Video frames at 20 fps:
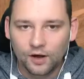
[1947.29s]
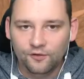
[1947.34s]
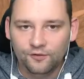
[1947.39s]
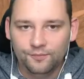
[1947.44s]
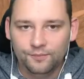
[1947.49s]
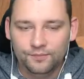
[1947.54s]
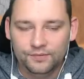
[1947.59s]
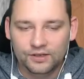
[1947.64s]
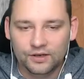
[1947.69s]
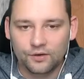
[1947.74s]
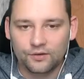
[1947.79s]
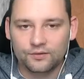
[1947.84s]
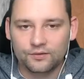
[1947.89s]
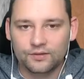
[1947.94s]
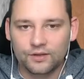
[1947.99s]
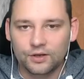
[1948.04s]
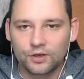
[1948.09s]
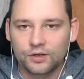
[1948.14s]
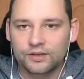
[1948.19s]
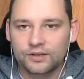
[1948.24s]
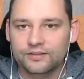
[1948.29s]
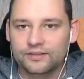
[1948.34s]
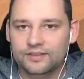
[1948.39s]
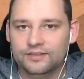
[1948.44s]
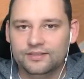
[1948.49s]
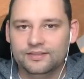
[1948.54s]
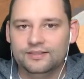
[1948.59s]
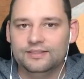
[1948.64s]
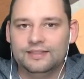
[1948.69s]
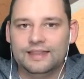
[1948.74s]
of, you know, the
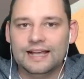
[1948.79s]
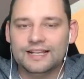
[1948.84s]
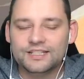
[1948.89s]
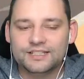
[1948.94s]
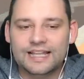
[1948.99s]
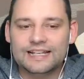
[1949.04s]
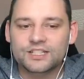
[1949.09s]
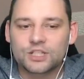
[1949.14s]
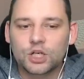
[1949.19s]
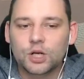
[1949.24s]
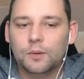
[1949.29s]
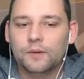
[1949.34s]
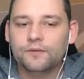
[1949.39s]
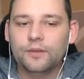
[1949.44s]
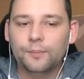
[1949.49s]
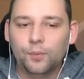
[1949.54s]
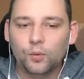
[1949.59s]
that's that's the number of the